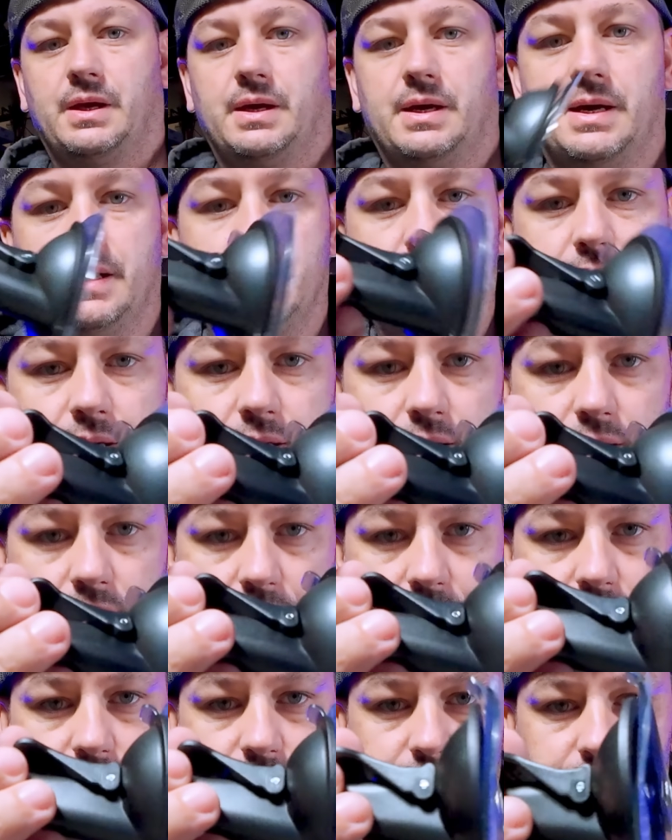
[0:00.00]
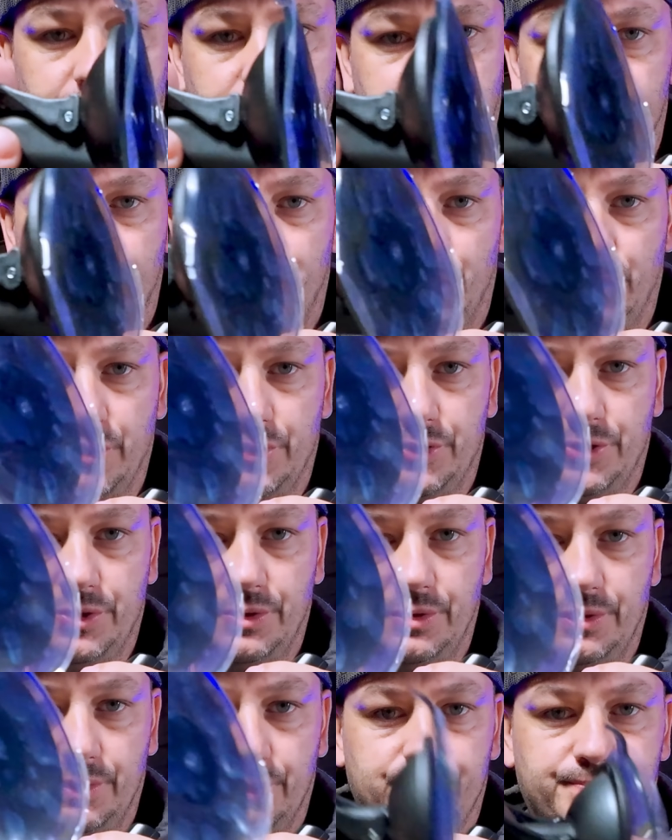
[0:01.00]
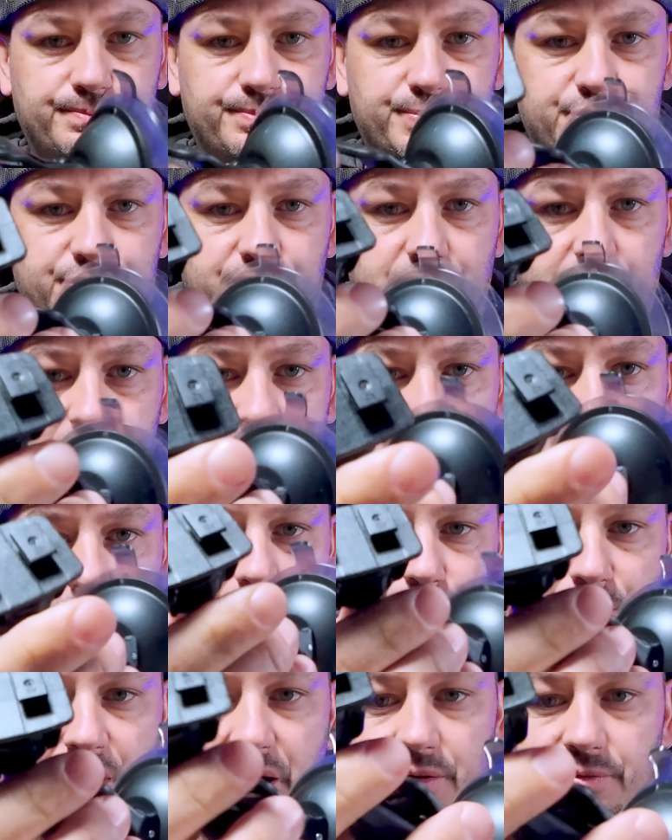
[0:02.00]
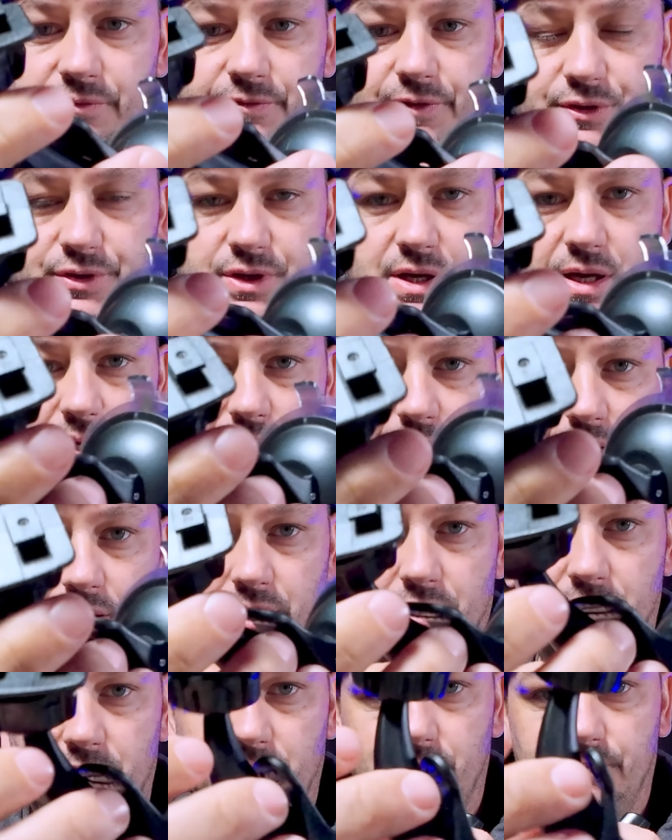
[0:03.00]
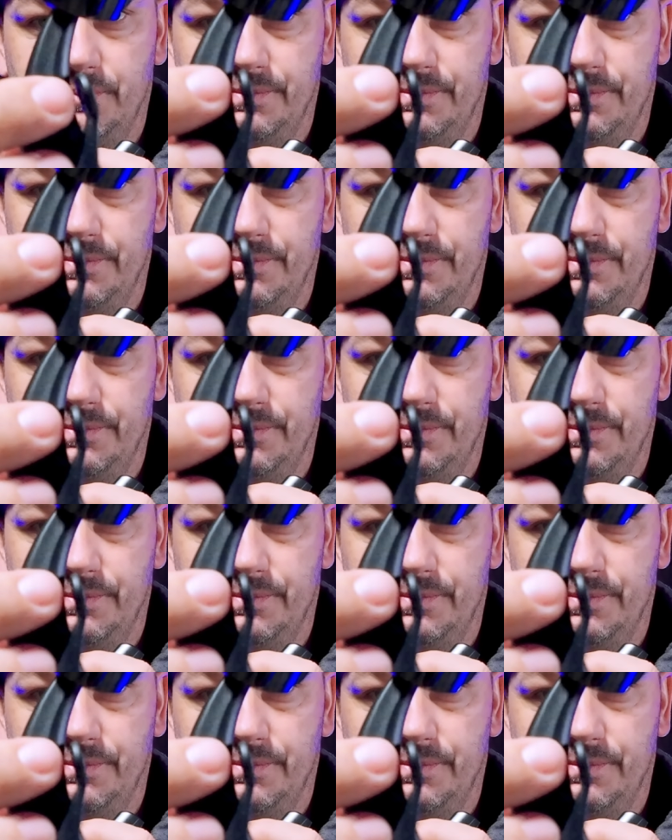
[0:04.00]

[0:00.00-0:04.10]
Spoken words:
And then traditional suction cup mount feels kind of like a